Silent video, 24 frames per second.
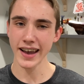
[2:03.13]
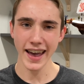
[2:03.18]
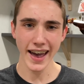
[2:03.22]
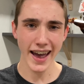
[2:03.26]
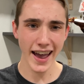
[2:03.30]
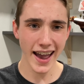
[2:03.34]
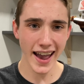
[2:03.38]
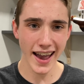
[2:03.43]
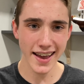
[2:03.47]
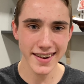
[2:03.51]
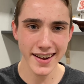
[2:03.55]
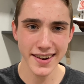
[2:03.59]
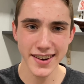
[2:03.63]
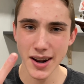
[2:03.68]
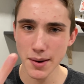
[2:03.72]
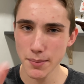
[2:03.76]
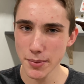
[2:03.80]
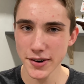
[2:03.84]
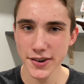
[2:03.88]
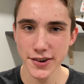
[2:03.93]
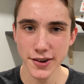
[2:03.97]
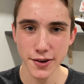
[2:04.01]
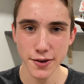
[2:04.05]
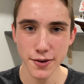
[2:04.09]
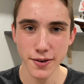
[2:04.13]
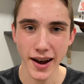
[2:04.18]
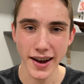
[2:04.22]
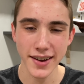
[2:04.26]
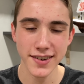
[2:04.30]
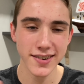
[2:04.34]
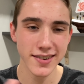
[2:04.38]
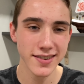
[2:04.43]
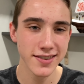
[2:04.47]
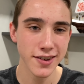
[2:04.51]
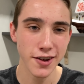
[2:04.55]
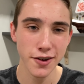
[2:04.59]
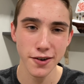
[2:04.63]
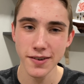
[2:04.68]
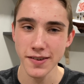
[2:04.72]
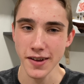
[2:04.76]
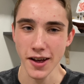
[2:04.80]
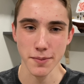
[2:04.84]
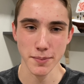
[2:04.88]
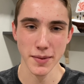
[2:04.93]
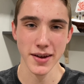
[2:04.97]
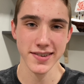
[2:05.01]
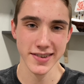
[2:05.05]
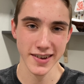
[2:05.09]
And at number 2, I just couldn't help
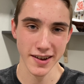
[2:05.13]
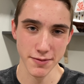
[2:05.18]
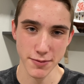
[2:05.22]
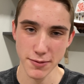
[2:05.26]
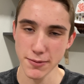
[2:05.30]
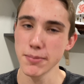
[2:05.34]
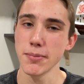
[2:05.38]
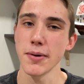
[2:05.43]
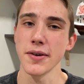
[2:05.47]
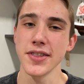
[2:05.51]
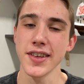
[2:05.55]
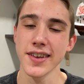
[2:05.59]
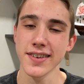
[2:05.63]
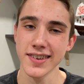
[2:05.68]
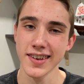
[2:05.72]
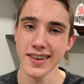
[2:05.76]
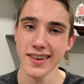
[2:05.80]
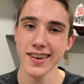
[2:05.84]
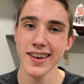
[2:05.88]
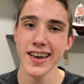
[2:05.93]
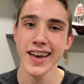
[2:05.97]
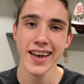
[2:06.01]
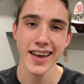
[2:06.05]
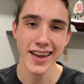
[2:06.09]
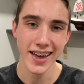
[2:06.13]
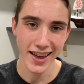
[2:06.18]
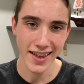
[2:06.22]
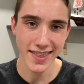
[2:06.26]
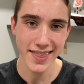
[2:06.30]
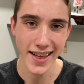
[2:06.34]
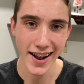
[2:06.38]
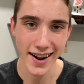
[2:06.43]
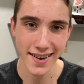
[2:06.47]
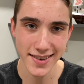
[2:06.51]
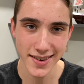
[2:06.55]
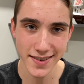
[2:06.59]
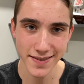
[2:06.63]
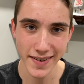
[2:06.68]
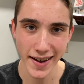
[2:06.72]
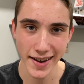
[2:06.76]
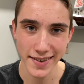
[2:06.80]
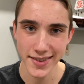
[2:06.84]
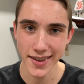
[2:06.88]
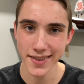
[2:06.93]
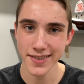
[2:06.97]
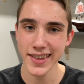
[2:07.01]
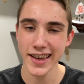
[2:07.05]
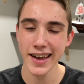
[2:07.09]
myself but put this in, and that is the fact
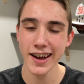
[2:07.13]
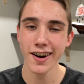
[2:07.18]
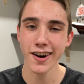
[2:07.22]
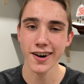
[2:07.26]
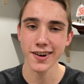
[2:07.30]
that they are